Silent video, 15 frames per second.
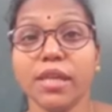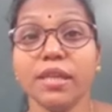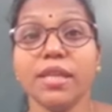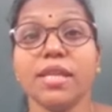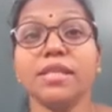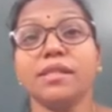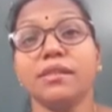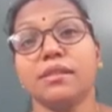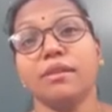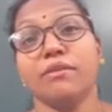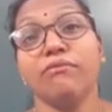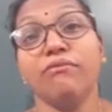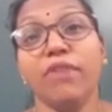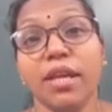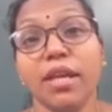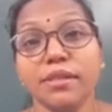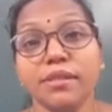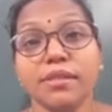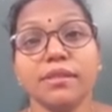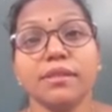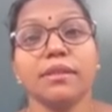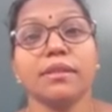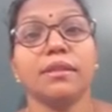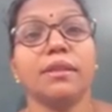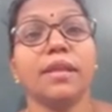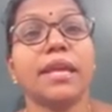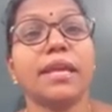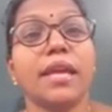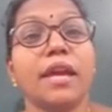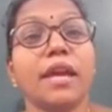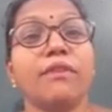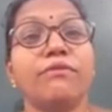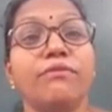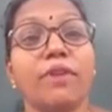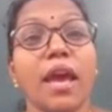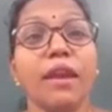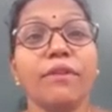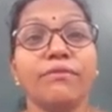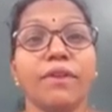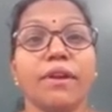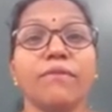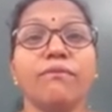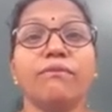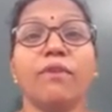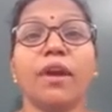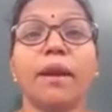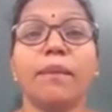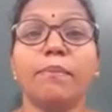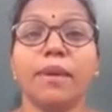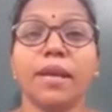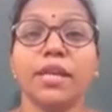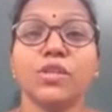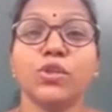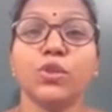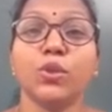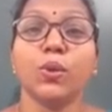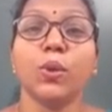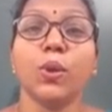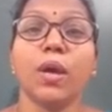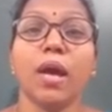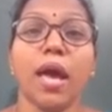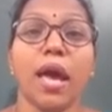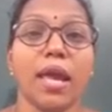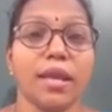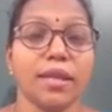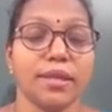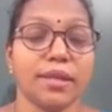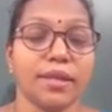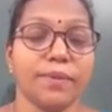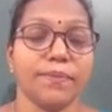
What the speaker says: these wings, they can fly from one place to another.